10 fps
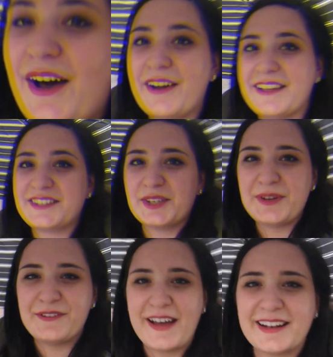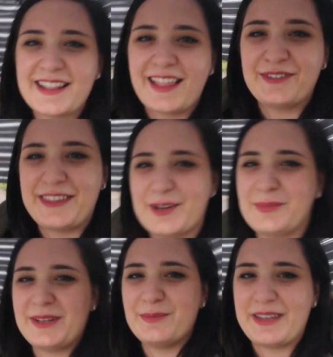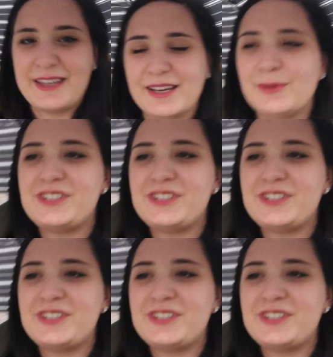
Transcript: Alright, so we finally left the Airbnb.